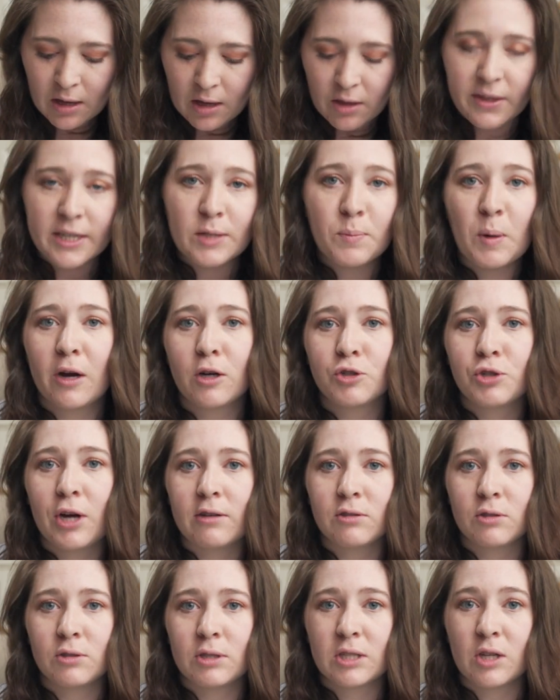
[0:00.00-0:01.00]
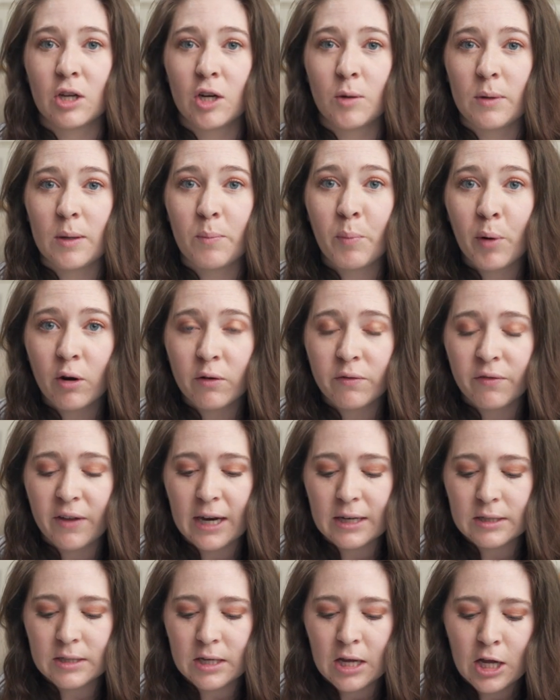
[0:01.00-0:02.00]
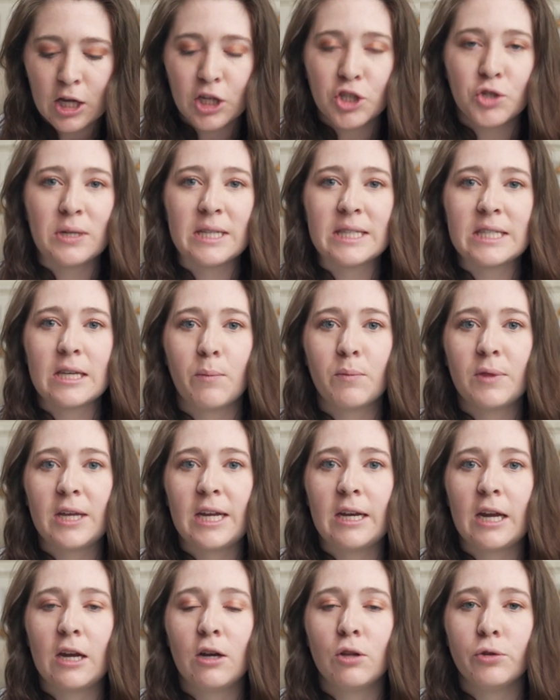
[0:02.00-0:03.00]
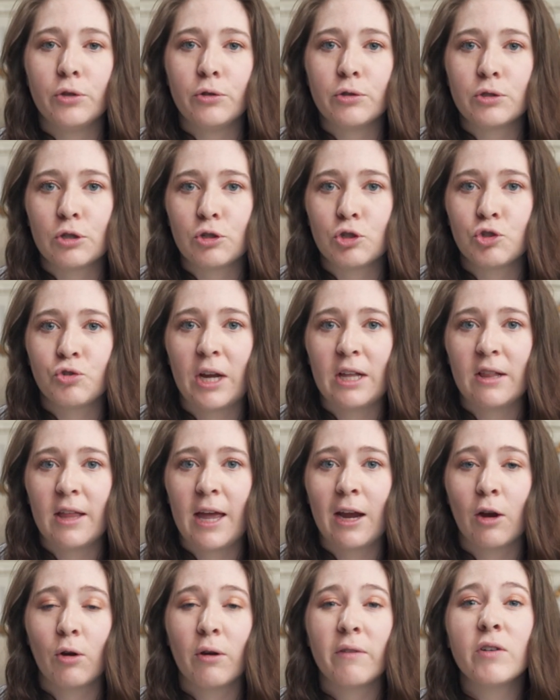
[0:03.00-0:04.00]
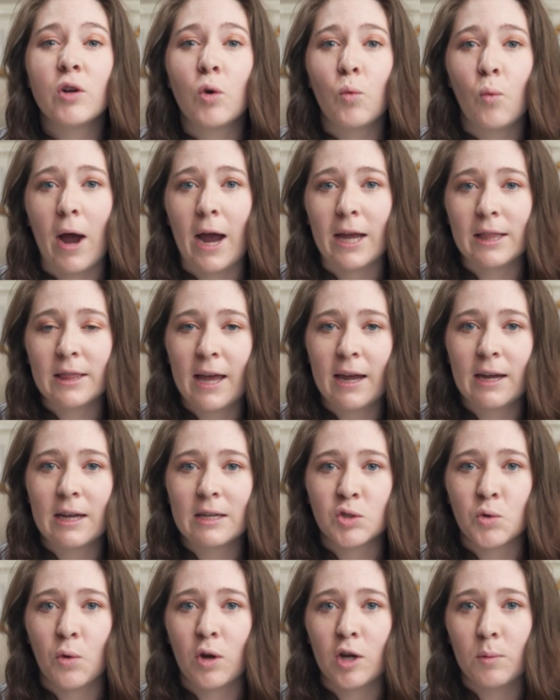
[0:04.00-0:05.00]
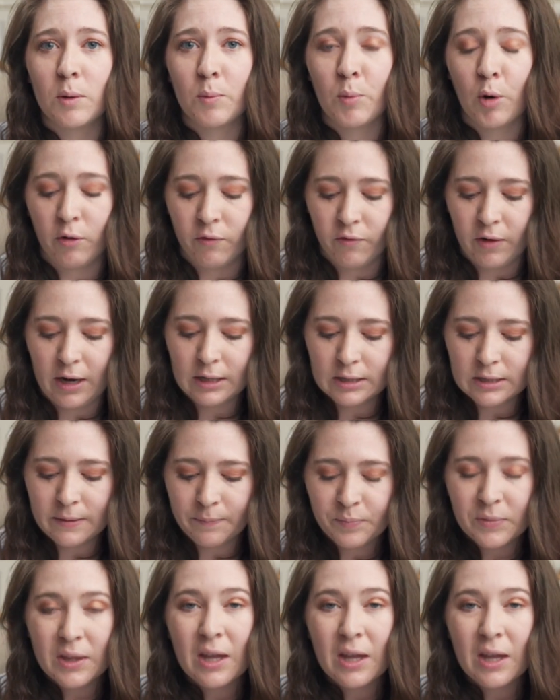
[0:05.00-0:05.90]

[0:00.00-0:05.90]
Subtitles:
This pair of trousers is going to be perfect. Doing something in a looser straight leg or even a wide leg is going to be perfect.